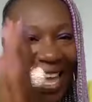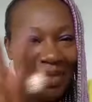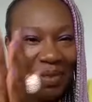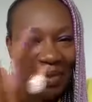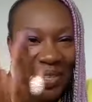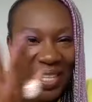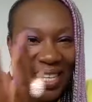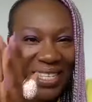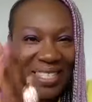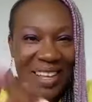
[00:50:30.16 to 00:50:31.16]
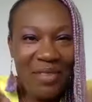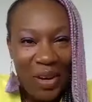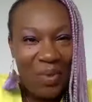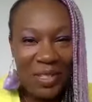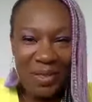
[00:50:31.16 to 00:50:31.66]
as we were thinking. So I've
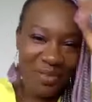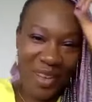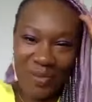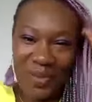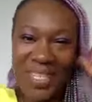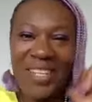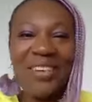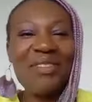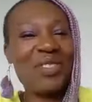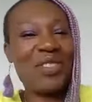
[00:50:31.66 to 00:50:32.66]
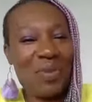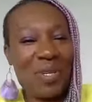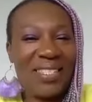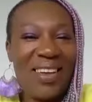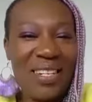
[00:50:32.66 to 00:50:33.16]
got my 25% off.
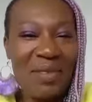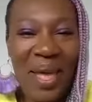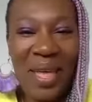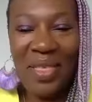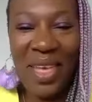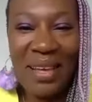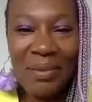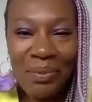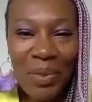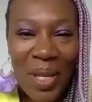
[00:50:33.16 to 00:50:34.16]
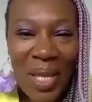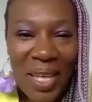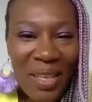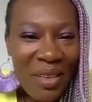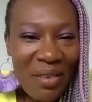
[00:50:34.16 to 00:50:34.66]
Super excited about that.
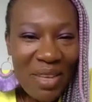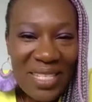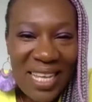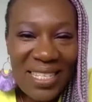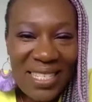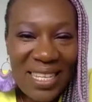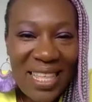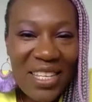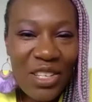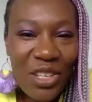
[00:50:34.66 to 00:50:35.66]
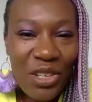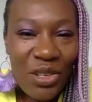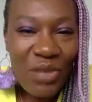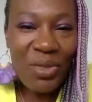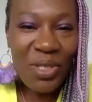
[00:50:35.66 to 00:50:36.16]
Fantastic. Thank
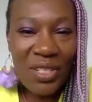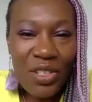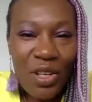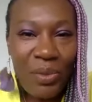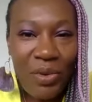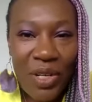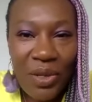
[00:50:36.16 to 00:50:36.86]
you. I'm just going to stop the